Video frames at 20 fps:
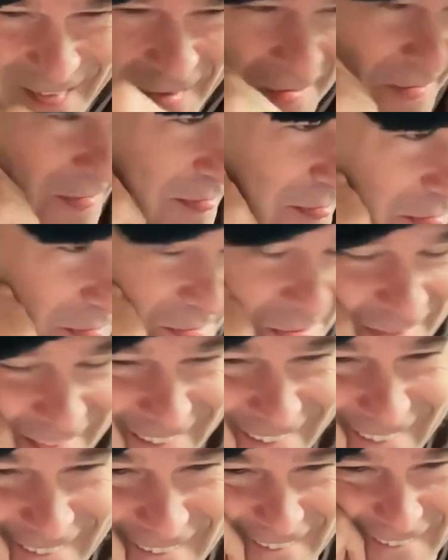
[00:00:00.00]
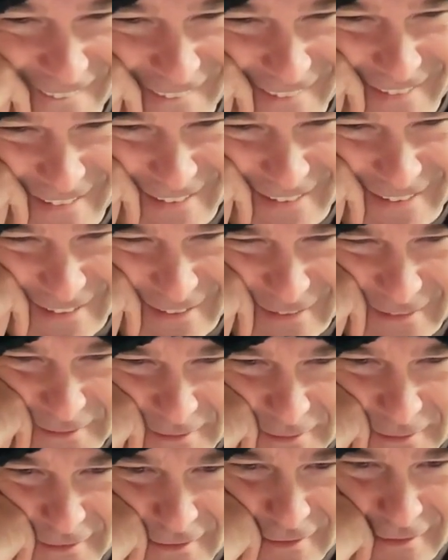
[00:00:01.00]

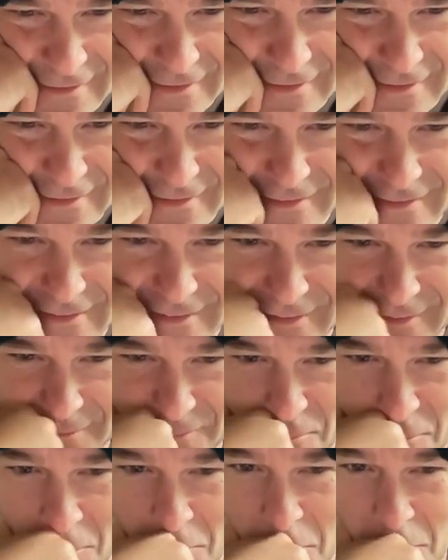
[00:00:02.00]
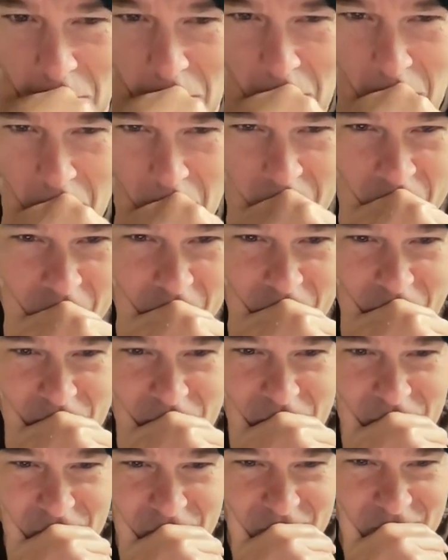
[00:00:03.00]

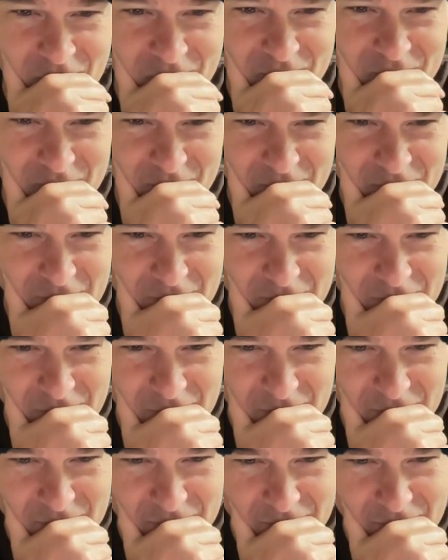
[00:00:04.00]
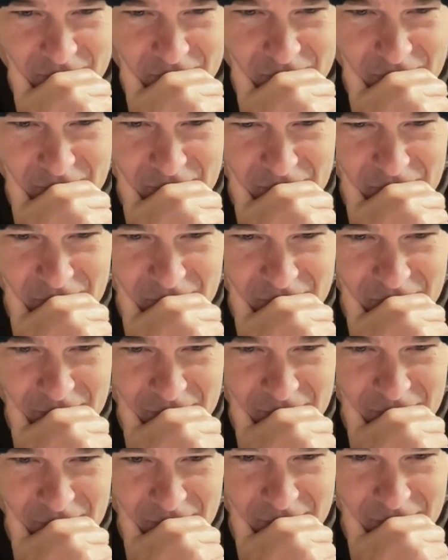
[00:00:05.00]

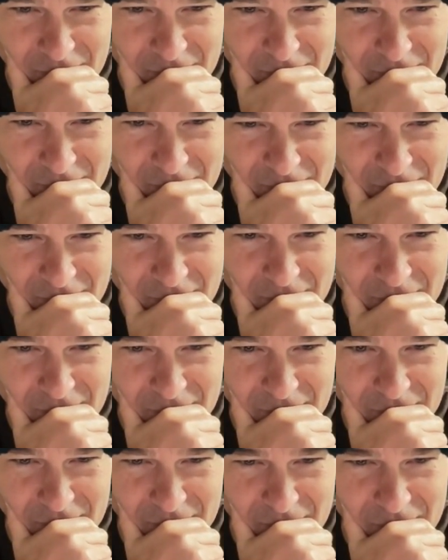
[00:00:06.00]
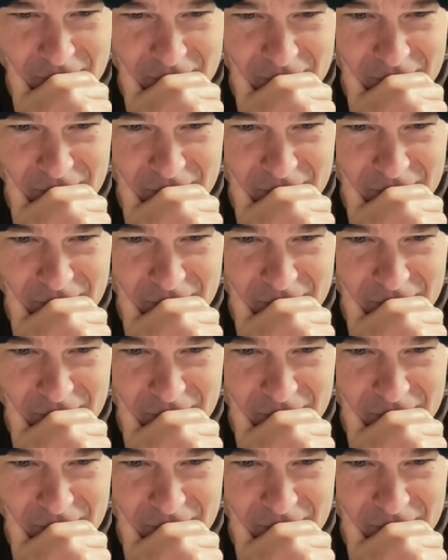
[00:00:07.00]
No words are spoken by the person on screen.